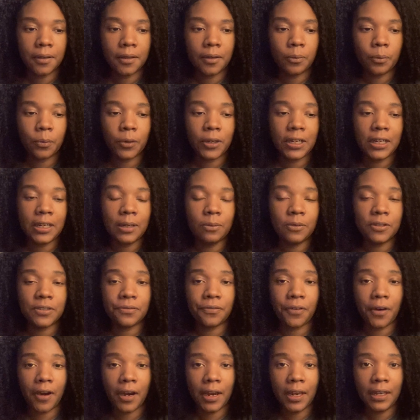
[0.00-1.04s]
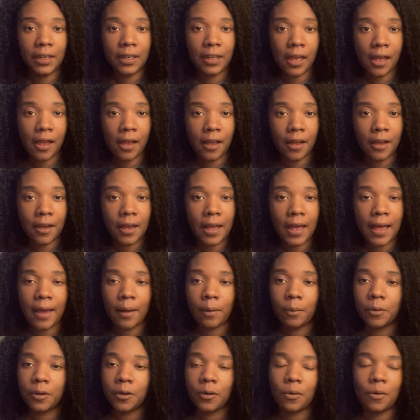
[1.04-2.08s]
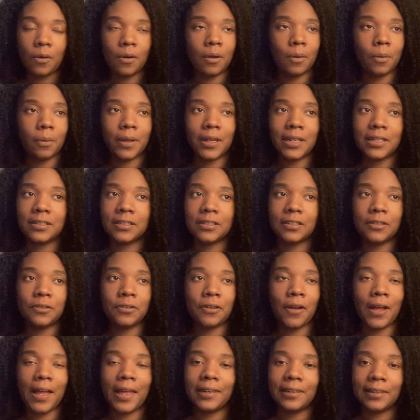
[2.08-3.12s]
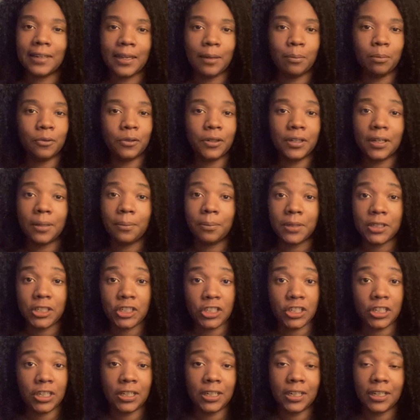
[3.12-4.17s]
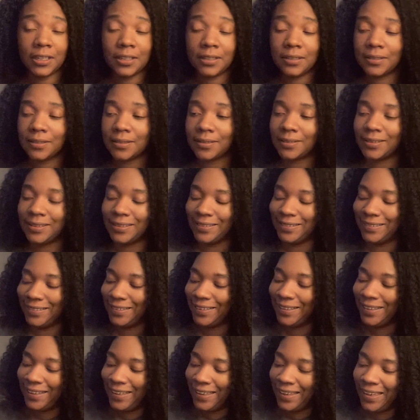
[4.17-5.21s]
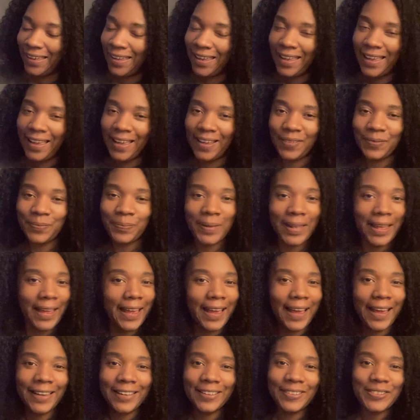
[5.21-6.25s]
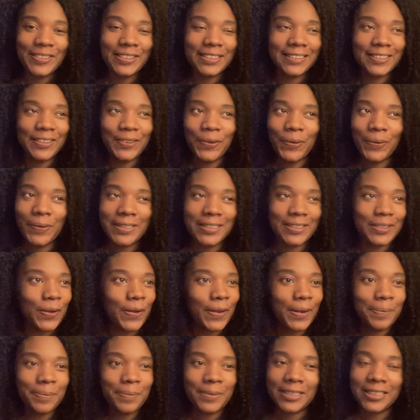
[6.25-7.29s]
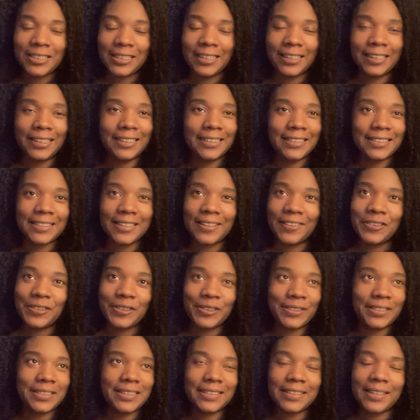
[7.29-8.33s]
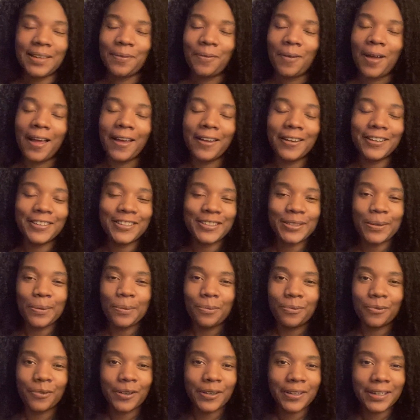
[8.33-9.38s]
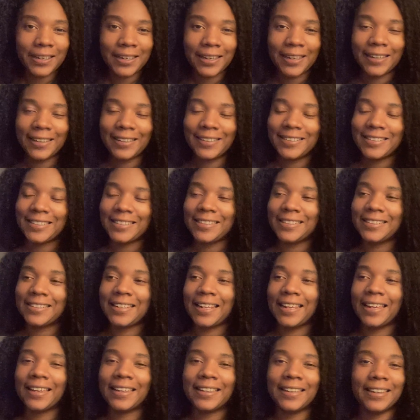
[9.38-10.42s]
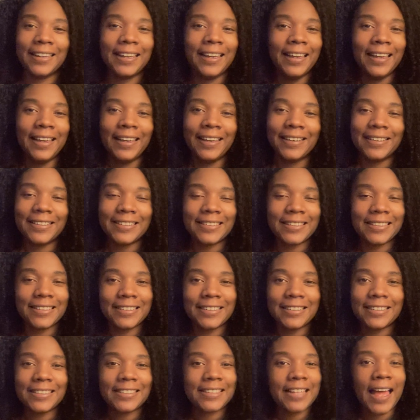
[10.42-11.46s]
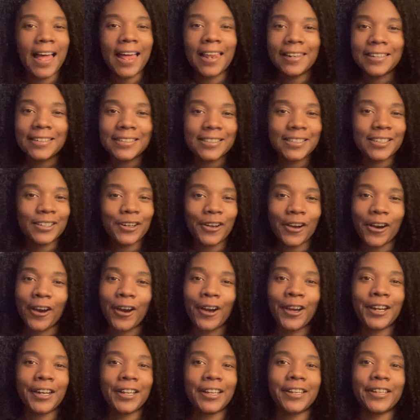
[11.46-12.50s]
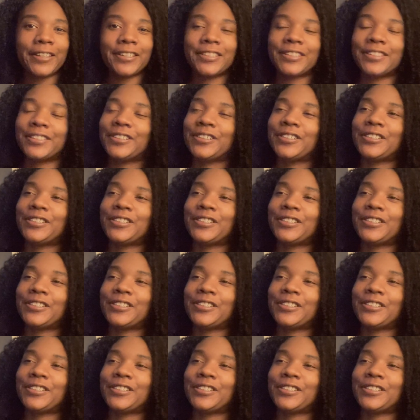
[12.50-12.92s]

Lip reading: When he was very young, I would always, I labeled him a genius. I used to always call him a genius. I would just say, wow, you're so brilliant. You're such a talented artist.